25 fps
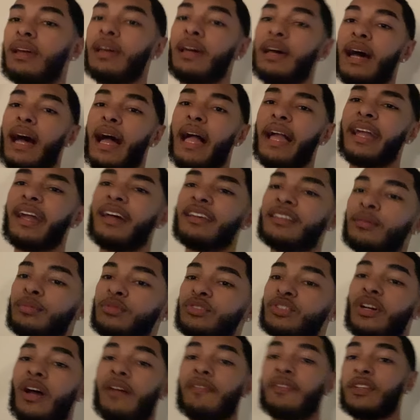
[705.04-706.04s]
I guess I'm
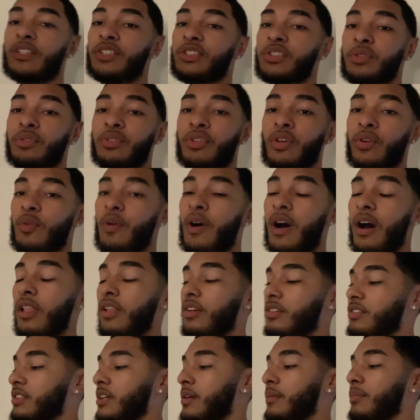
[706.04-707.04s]
just going to have to shoot the wall or
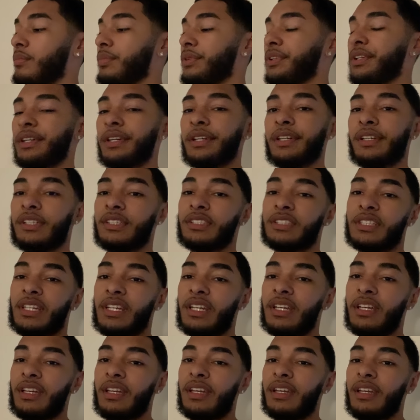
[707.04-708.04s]
something because...
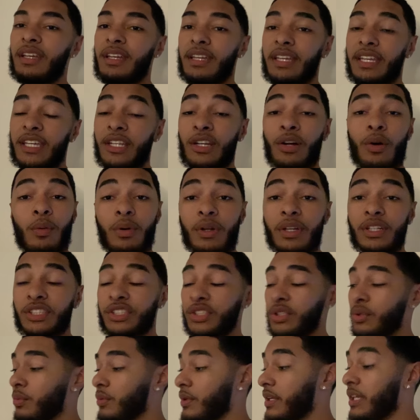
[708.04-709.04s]
He don't want to
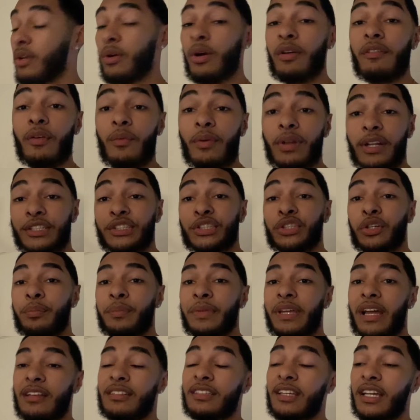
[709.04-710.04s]
shoot. He don't even want to shoot
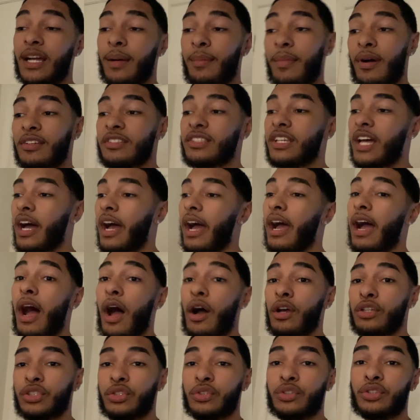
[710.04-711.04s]
me. I said, come outside. I'll
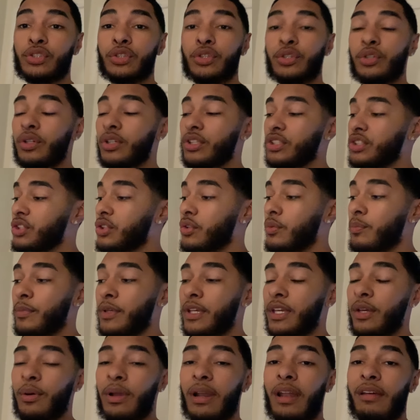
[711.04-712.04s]
shoot you. You can shoot
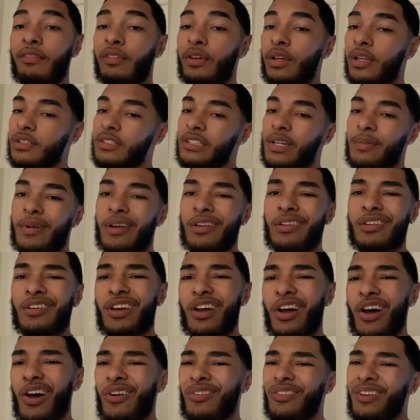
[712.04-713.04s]
me, whatever. He's like,
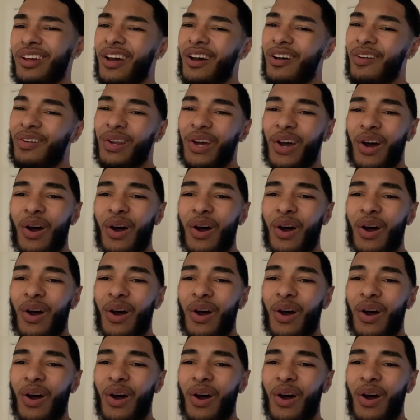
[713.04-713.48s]
no, no, no.